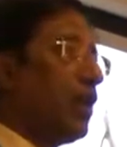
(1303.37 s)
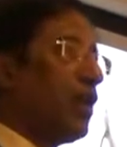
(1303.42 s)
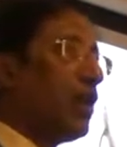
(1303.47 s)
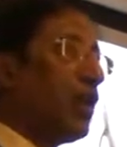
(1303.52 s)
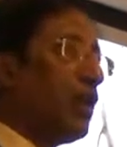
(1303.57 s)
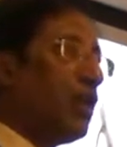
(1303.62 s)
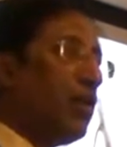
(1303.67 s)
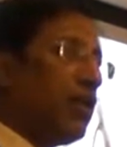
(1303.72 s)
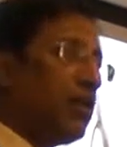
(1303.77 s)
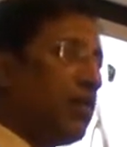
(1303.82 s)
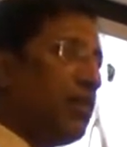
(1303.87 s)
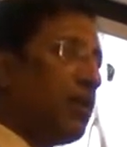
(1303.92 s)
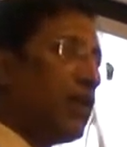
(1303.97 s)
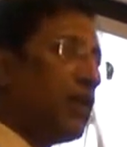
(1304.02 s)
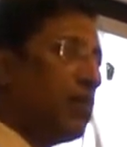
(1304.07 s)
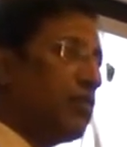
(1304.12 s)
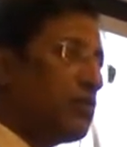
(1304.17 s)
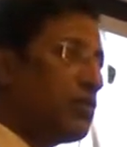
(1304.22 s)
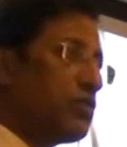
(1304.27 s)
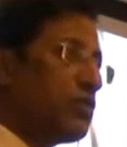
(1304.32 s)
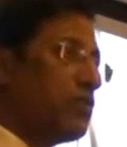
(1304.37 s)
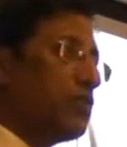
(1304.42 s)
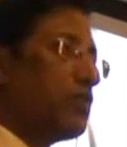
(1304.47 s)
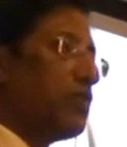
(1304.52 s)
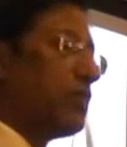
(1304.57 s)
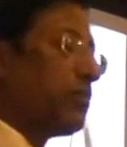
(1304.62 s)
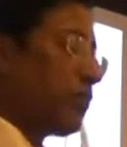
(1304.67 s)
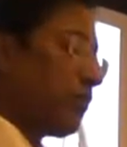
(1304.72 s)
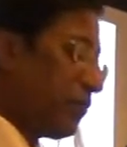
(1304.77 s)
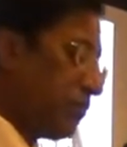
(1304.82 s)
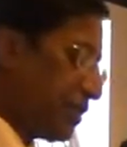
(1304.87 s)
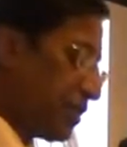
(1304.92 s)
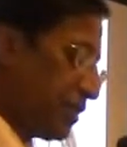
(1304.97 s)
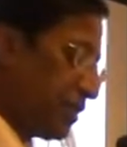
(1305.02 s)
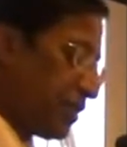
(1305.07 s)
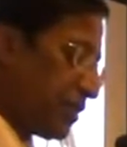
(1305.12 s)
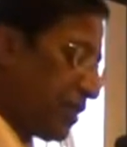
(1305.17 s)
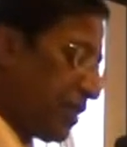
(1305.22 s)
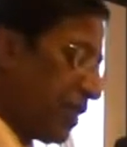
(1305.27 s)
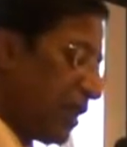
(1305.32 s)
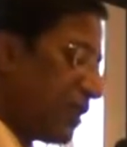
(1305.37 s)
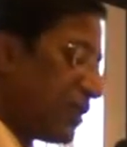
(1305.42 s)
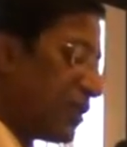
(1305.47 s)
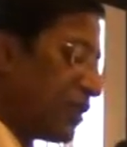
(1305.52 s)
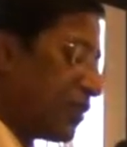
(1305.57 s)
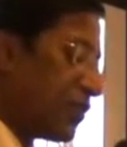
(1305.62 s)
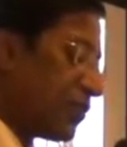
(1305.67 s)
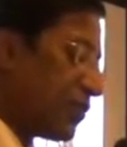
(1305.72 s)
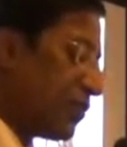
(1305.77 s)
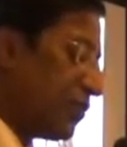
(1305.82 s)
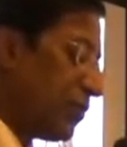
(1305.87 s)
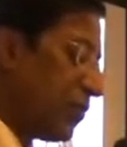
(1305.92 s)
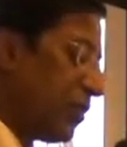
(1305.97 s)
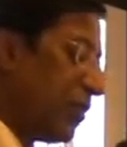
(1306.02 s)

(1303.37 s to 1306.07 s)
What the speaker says: Now let me come to the provisions related to